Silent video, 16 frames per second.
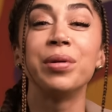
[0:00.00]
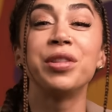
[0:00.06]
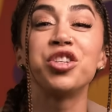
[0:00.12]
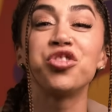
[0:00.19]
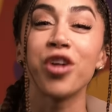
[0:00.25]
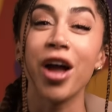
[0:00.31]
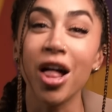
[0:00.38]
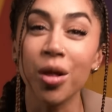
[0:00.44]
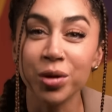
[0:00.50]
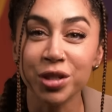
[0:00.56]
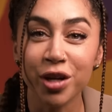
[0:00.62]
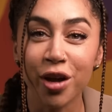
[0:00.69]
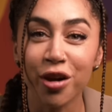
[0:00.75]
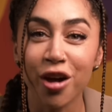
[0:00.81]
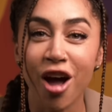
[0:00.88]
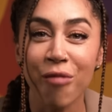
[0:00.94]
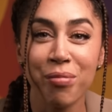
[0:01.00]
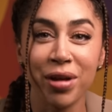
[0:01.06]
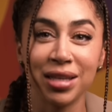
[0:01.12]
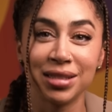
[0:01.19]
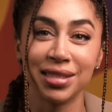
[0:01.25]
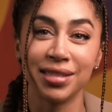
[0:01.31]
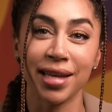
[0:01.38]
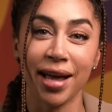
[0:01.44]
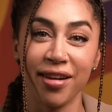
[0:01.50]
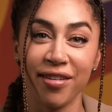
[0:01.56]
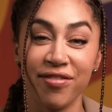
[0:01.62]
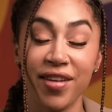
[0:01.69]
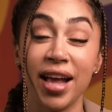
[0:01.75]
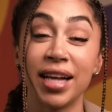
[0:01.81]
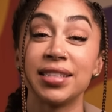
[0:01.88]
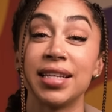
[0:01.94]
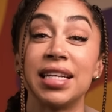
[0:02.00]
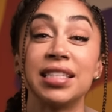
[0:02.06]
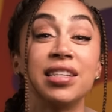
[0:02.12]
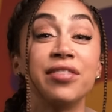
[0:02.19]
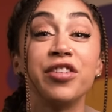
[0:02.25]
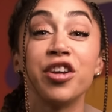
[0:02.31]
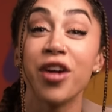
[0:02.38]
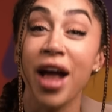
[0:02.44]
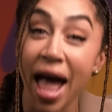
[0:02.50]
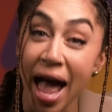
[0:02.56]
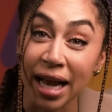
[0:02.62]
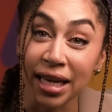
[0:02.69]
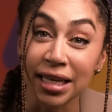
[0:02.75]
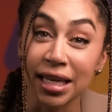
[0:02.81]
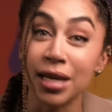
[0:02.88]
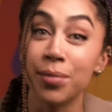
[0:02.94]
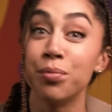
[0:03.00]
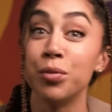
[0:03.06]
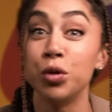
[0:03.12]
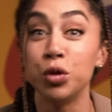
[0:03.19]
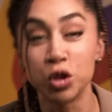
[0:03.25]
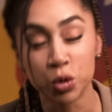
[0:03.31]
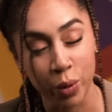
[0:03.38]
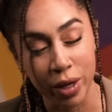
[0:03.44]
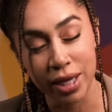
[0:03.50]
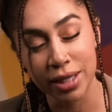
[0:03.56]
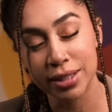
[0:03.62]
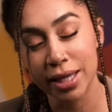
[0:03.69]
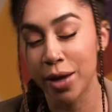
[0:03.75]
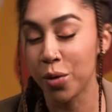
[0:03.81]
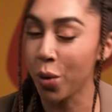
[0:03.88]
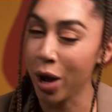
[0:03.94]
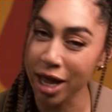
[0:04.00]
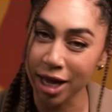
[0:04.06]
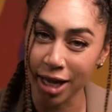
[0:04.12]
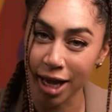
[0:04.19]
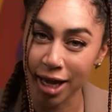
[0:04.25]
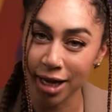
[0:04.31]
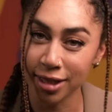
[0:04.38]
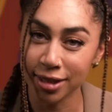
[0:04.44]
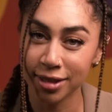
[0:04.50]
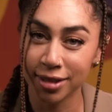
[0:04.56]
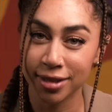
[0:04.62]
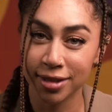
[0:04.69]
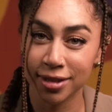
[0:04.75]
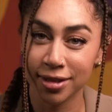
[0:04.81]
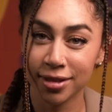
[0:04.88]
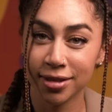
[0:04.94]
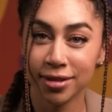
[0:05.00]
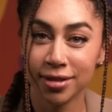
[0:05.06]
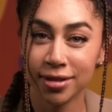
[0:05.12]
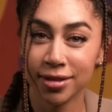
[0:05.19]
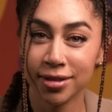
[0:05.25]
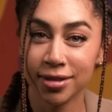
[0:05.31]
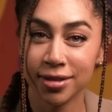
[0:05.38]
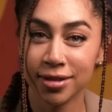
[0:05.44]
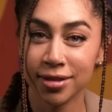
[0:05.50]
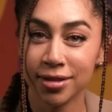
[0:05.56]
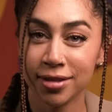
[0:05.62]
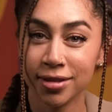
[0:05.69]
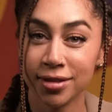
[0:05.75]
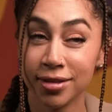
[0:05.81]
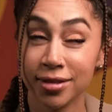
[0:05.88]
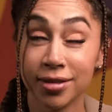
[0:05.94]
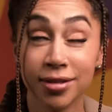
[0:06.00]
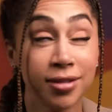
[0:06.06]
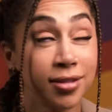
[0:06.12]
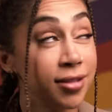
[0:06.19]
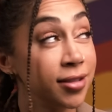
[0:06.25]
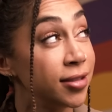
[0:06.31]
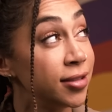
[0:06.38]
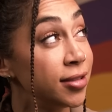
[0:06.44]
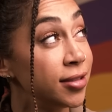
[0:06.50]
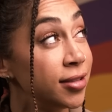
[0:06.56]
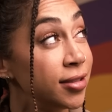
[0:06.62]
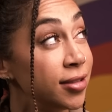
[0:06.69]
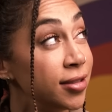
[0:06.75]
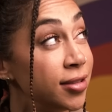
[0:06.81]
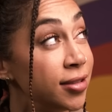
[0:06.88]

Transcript: but the trial was cut off because of side effects like severe acne, mood swings, and weight gain. Wait, aren't those like the same side